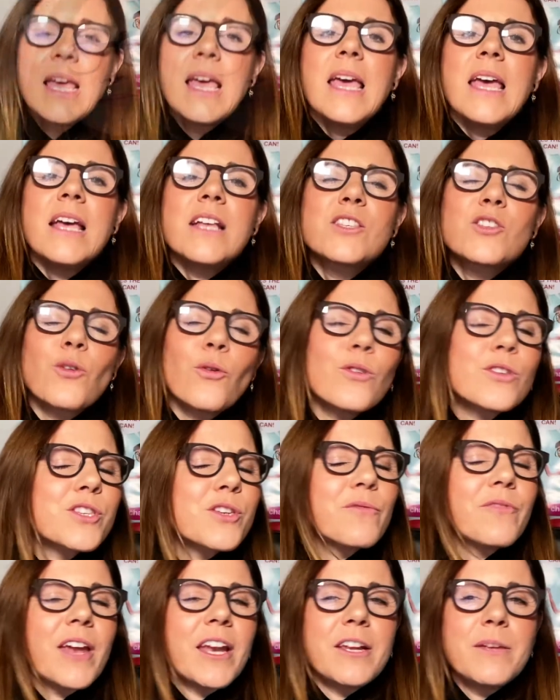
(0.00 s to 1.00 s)
It's also
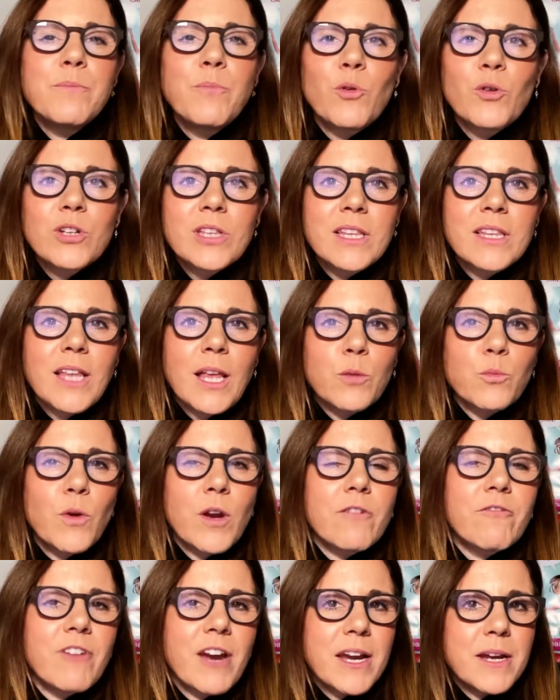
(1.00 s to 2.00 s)
very important that we're
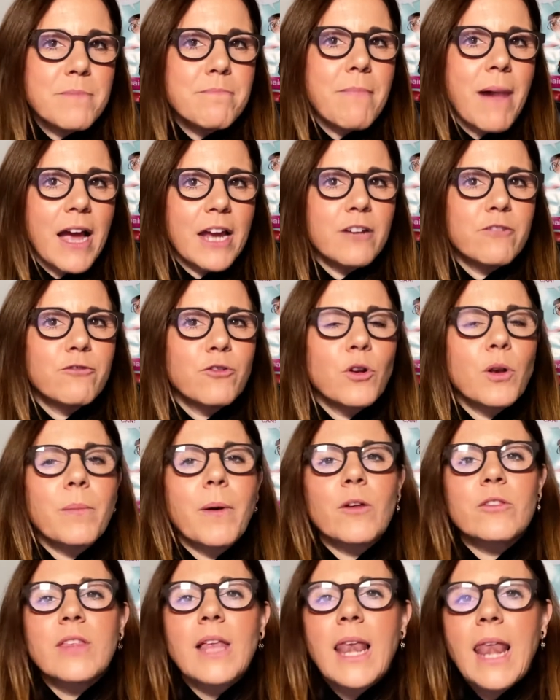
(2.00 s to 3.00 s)
very mindful
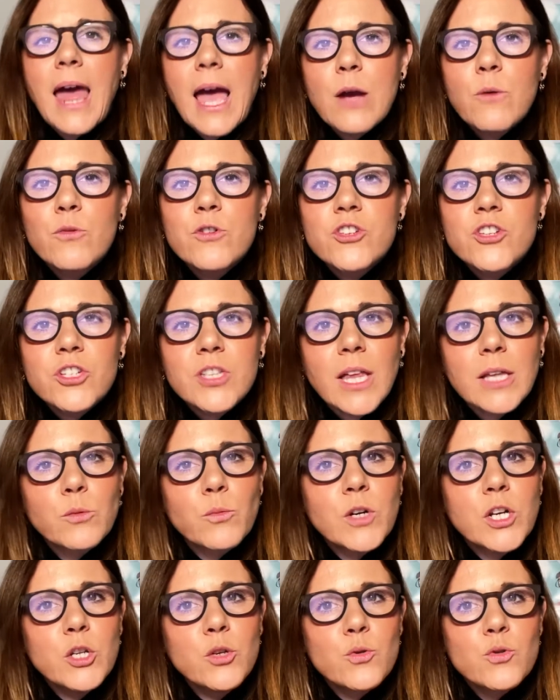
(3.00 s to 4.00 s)
about the language that we're
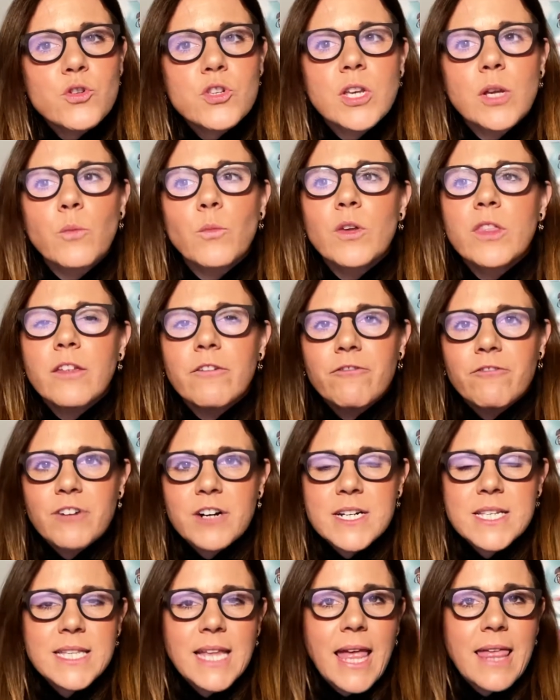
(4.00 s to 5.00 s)
using with the
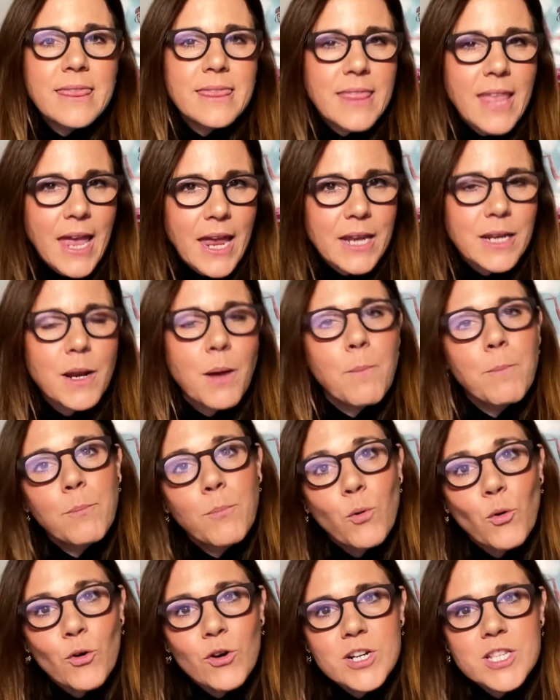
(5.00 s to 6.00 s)
first and then
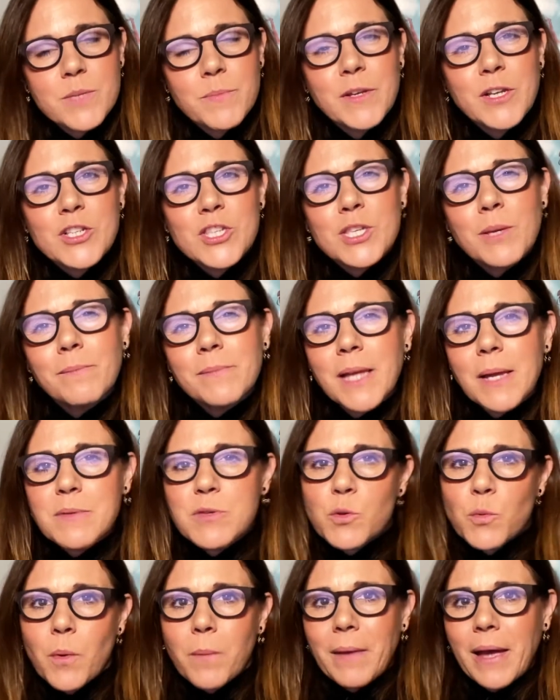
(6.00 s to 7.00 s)
boards, because sometimes
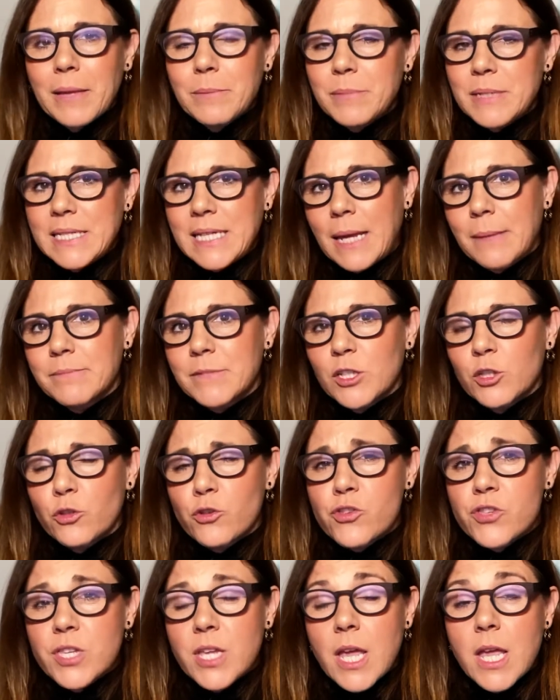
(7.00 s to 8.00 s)
we might be tempted to
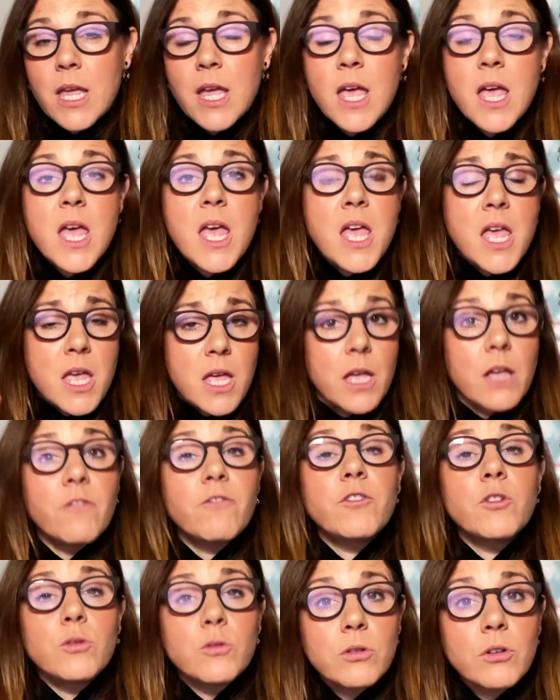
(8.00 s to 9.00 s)
say, if
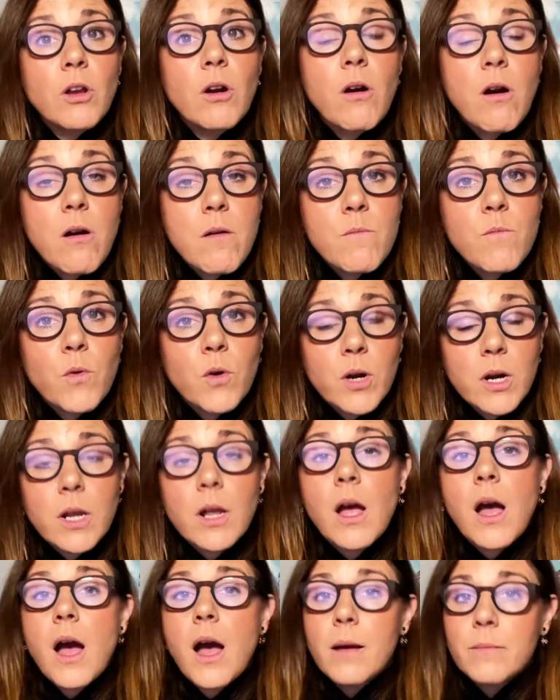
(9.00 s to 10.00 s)
you do your homework,
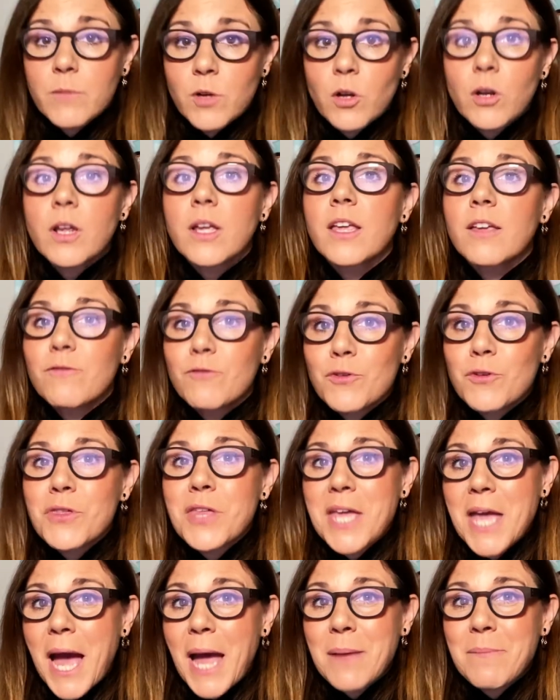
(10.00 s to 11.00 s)
I'm going to give you the
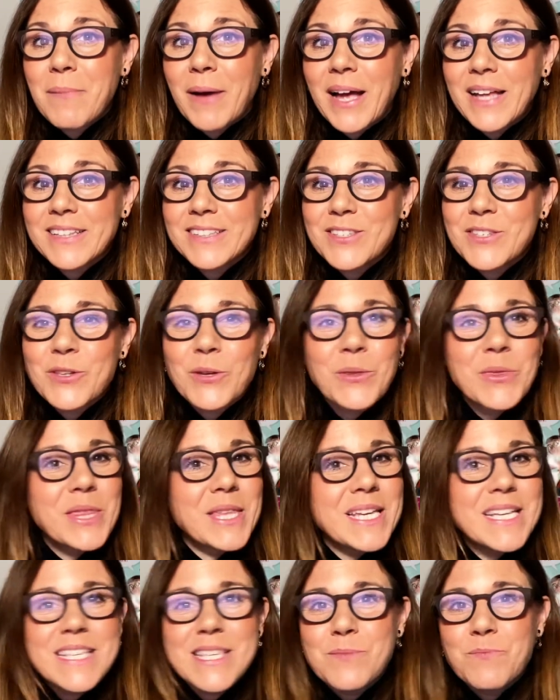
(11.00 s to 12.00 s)
iPad. So
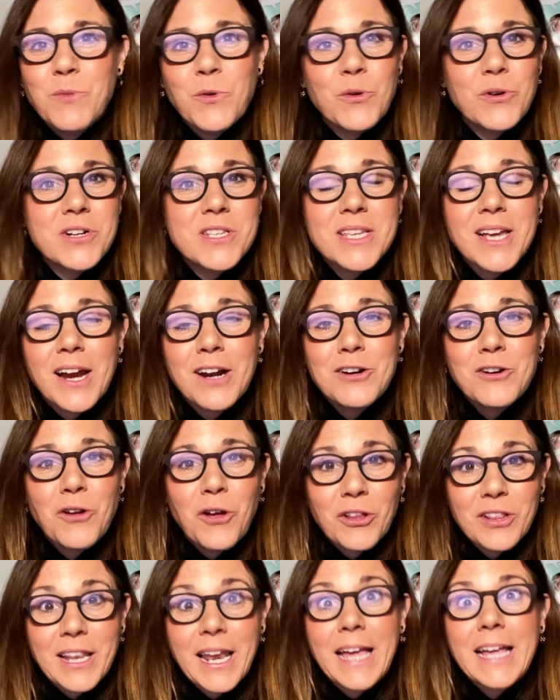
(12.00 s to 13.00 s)
these boards are
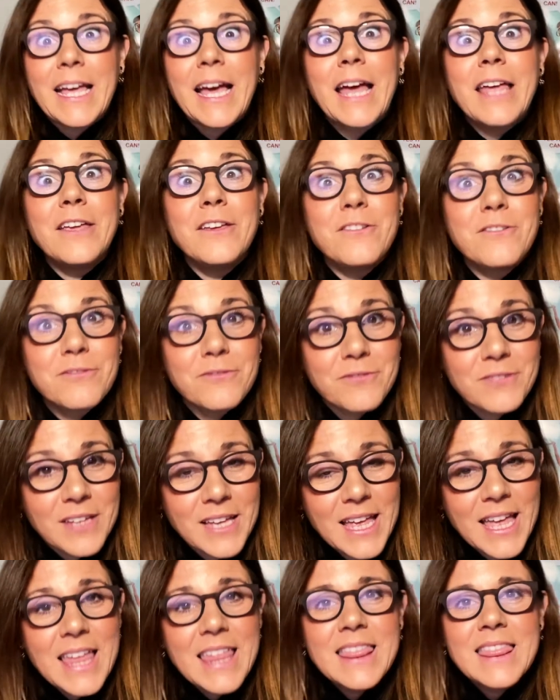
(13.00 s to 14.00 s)
not like if,
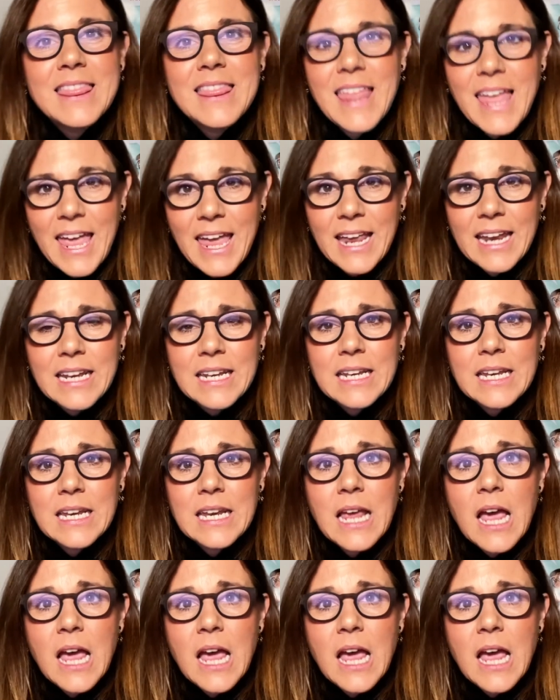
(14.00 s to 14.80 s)
then.